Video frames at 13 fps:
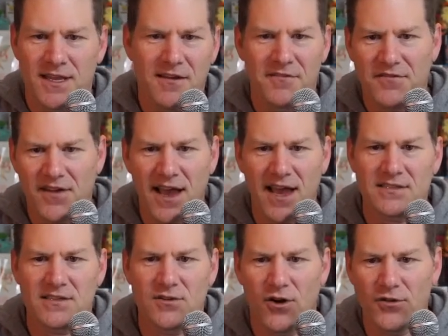
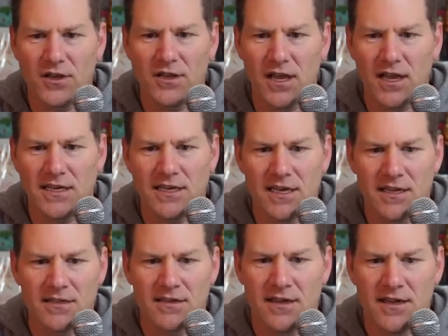fast and all the
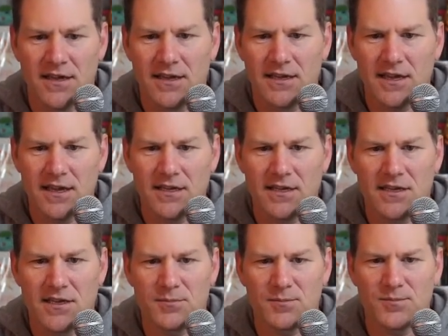lightning hitting
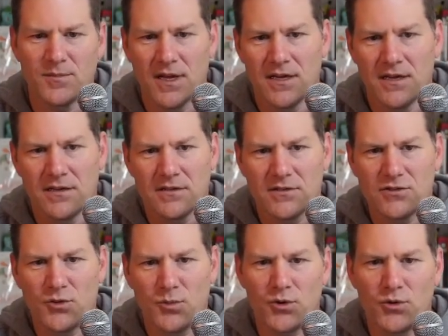him.
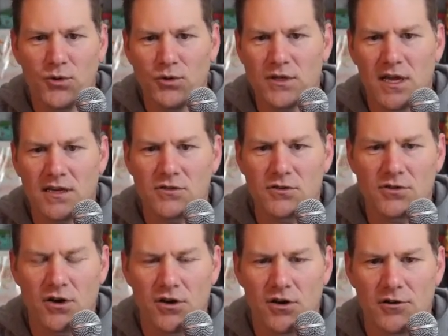Super cool textured
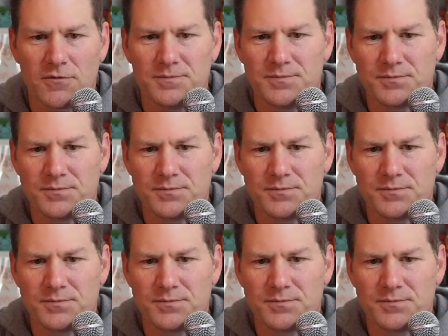card.